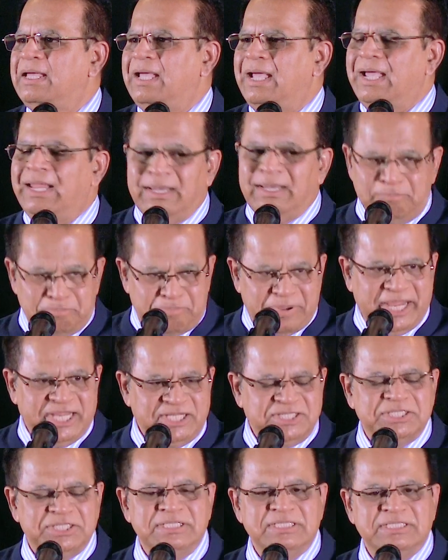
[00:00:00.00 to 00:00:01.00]
And
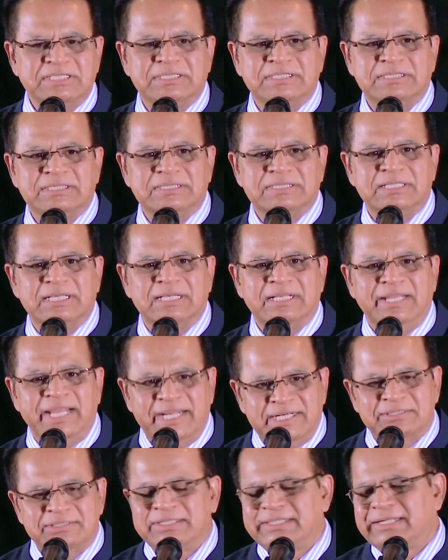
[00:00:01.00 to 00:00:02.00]
impatience
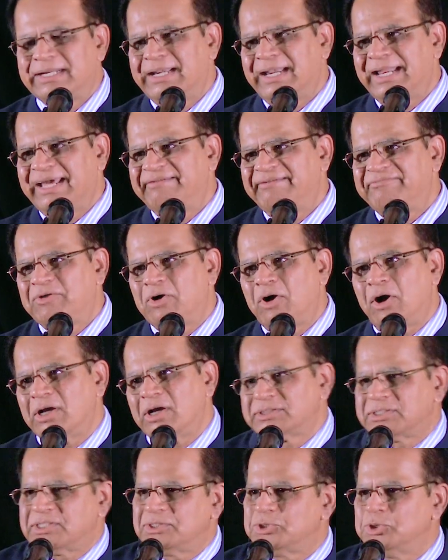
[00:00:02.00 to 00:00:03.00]
later in our life
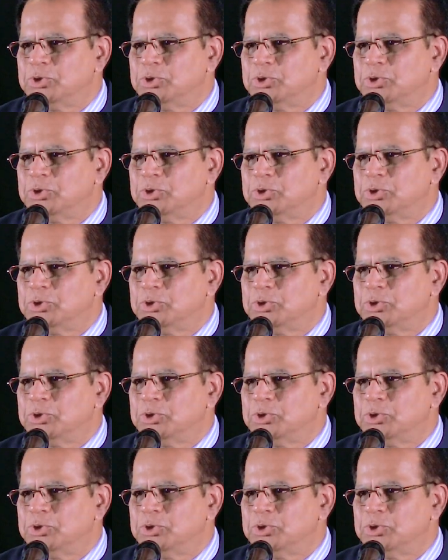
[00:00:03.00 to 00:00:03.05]
causes